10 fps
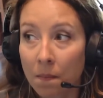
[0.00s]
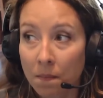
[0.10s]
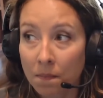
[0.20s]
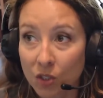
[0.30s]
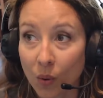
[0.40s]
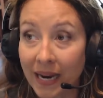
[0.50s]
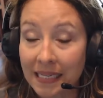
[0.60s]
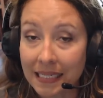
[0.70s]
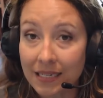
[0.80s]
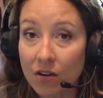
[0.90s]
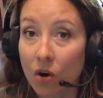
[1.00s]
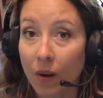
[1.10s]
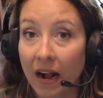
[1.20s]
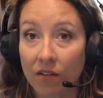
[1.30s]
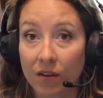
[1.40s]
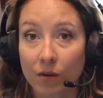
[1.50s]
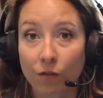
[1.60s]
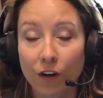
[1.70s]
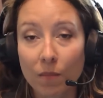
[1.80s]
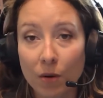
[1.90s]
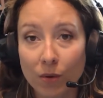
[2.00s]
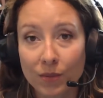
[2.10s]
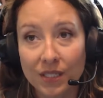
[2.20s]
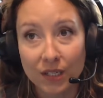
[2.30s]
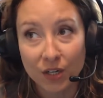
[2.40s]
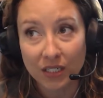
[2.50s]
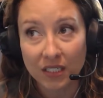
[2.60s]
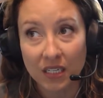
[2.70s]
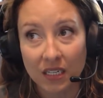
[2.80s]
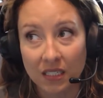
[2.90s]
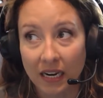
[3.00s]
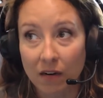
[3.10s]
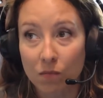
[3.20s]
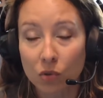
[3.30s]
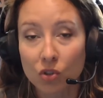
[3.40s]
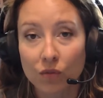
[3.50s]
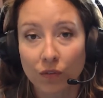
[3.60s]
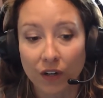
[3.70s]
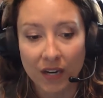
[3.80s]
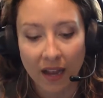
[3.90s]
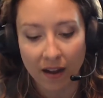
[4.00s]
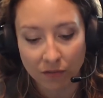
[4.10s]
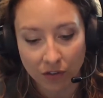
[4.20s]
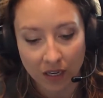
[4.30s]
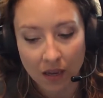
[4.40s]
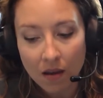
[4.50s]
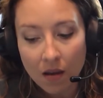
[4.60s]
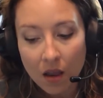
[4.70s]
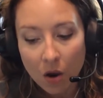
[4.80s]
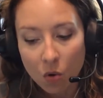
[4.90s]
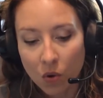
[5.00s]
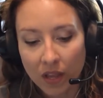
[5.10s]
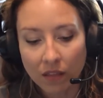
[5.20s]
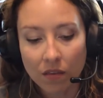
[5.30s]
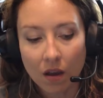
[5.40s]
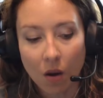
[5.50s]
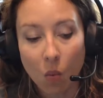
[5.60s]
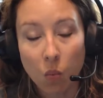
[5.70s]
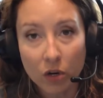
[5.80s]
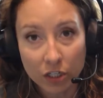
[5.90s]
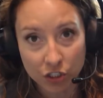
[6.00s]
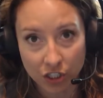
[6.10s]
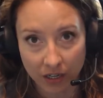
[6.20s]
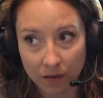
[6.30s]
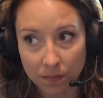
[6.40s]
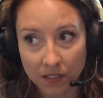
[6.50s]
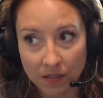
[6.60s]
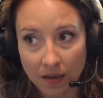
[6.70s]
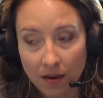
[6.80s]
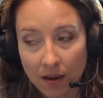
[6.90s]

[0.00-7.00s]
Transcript: So I didn't know how they would fare. But what was interesting is I had mulched very heavily with wood chips.